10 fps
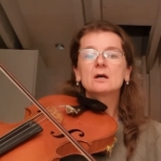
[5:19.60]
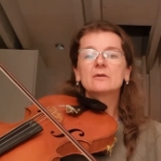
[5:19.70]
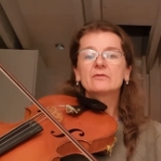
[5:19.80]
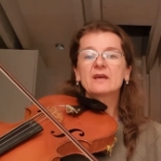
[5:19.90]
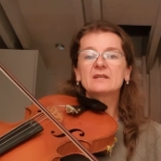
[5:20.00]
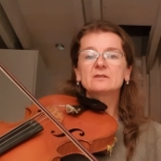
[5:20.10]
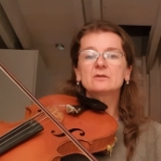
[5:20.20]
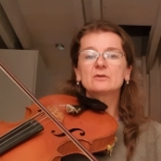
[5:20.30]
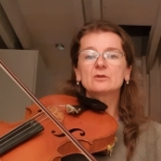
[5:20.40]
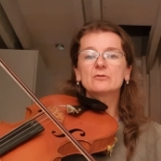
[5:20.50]
then
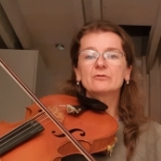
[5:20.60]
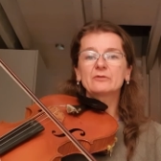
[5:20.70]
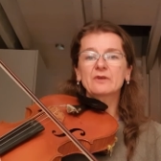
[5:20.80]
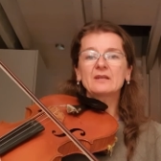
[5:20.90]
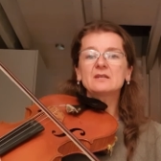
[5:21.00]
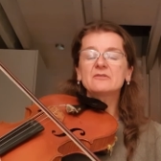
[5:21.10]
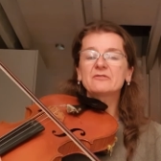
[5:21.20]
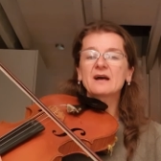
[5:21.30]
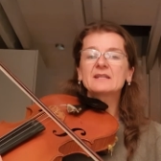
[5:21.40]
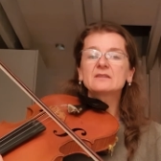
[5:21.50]
you suddenly
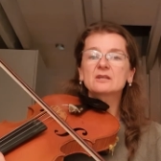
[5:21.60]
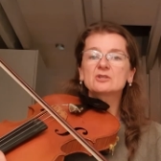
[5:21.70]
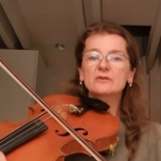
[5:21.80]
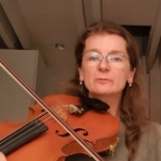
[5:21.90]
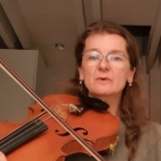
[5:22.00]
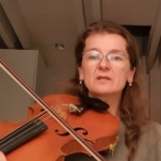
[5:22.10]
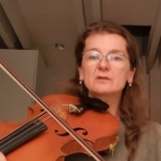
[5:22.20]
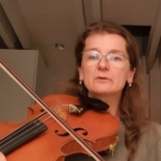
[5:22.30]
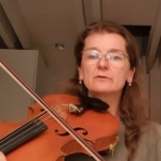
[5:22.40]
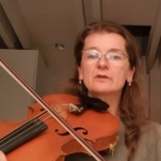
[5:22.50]
find that just by
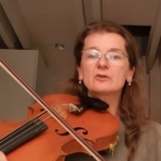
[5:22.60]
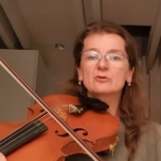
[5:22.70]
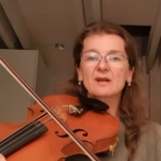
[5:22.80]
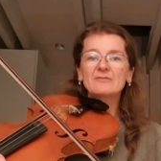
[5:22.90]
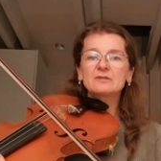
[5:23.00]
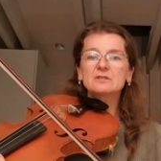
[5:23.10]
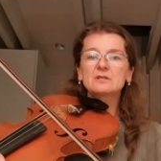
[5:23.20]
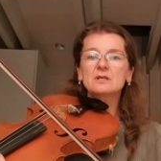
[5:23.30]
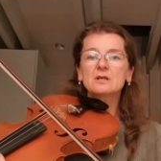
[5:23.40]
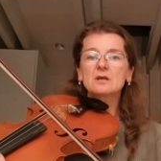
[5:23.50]
using
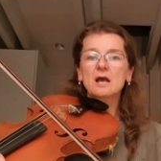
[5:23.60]
gravity